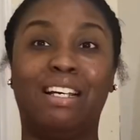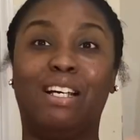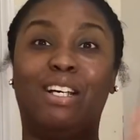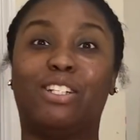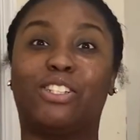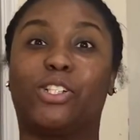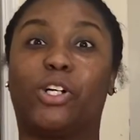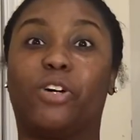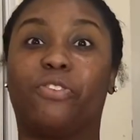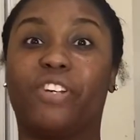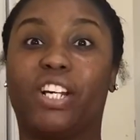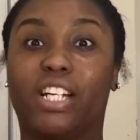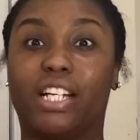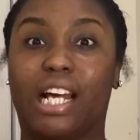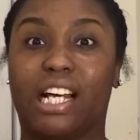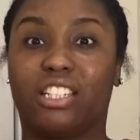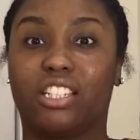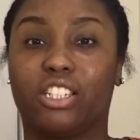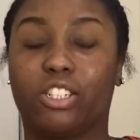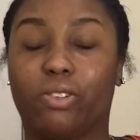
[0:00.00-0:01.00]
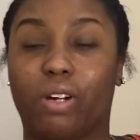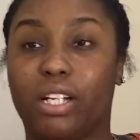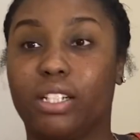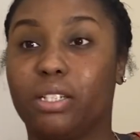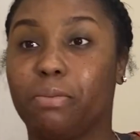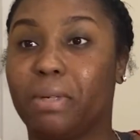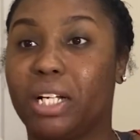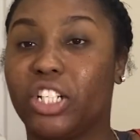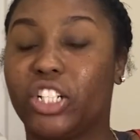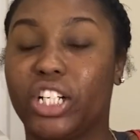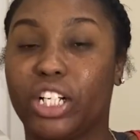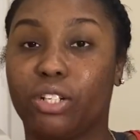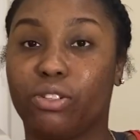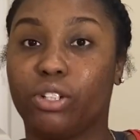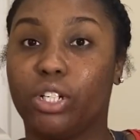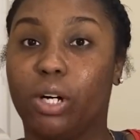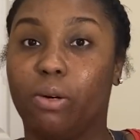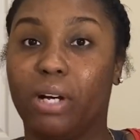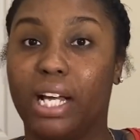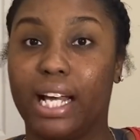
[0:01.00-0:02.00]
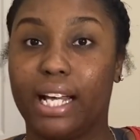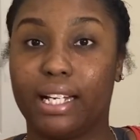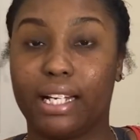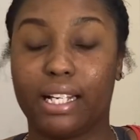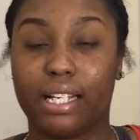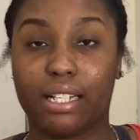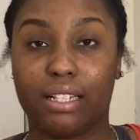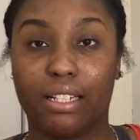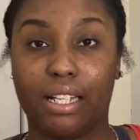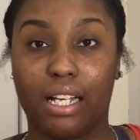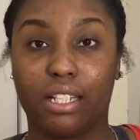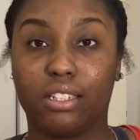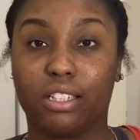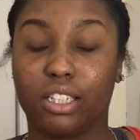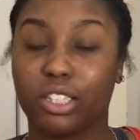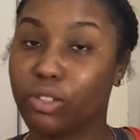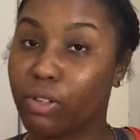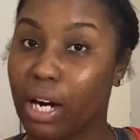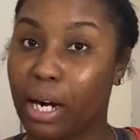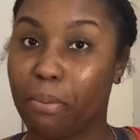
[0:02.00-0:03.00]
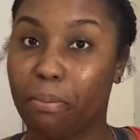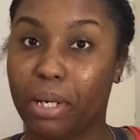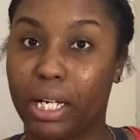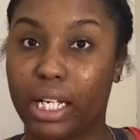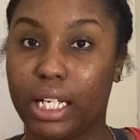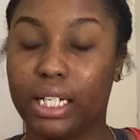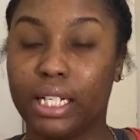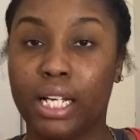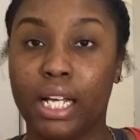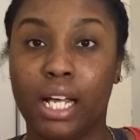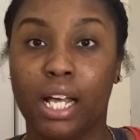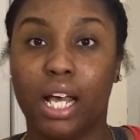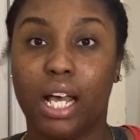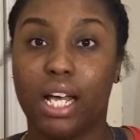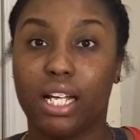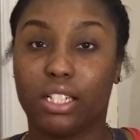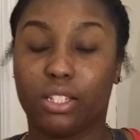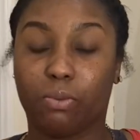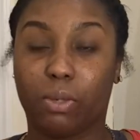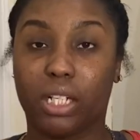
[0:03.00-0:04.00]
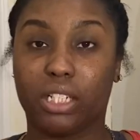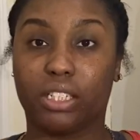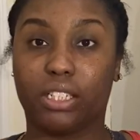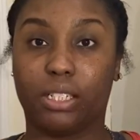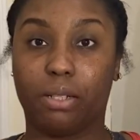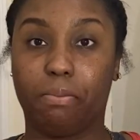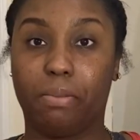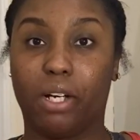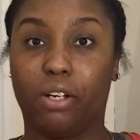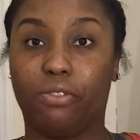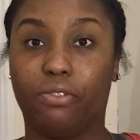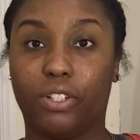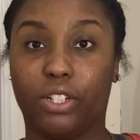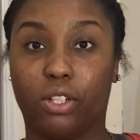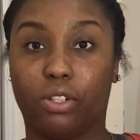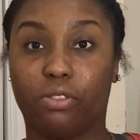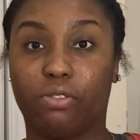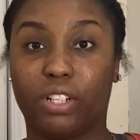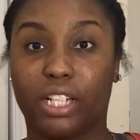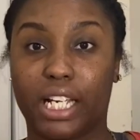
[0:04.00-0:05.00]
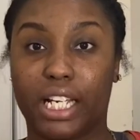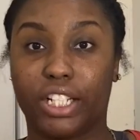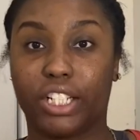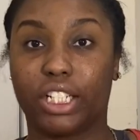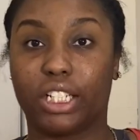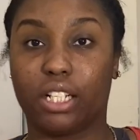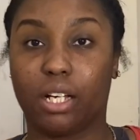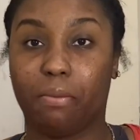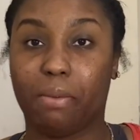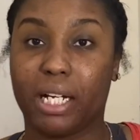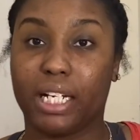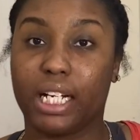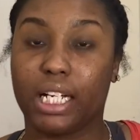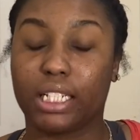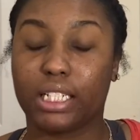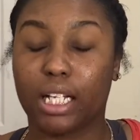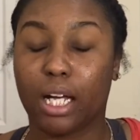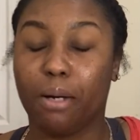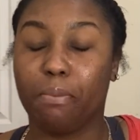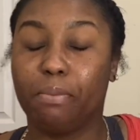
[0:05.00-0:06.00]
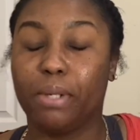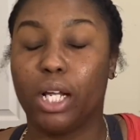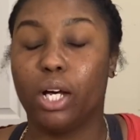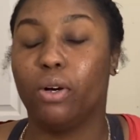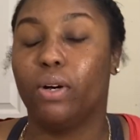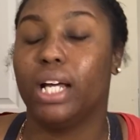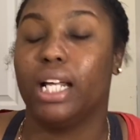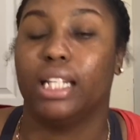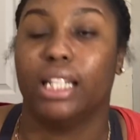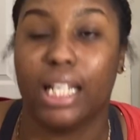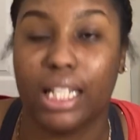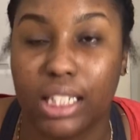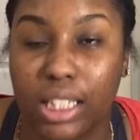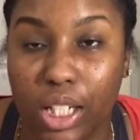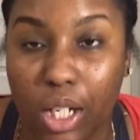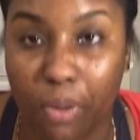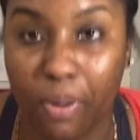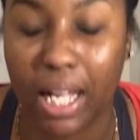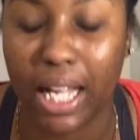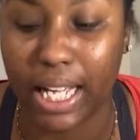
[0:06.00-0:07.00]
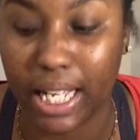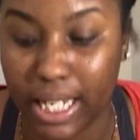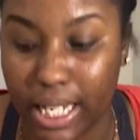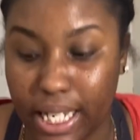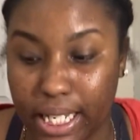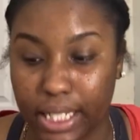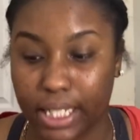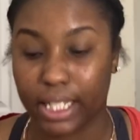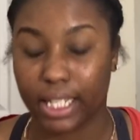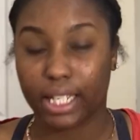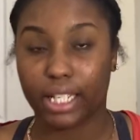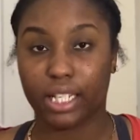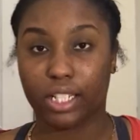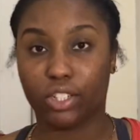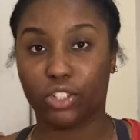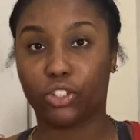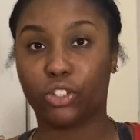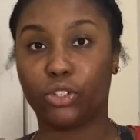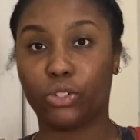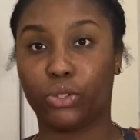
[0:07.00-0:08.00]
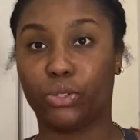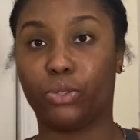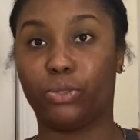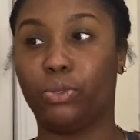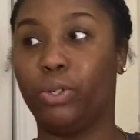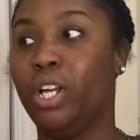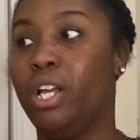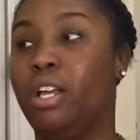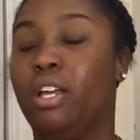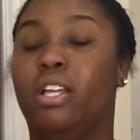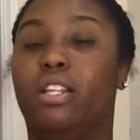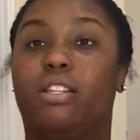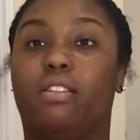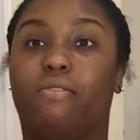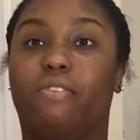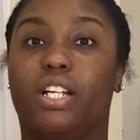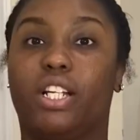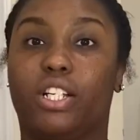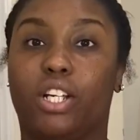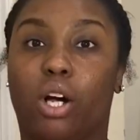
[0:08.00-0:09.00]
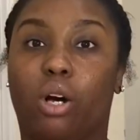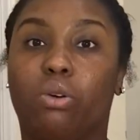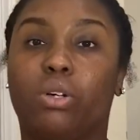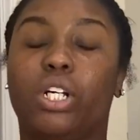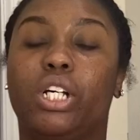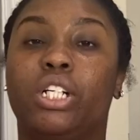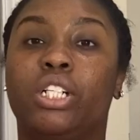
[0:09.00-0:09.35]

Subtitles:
So if you're not subscribed to my channel, go ahead and hit that subscribe button, as well as the bell for notifications of my next upload, and let's go ahead and get into the video.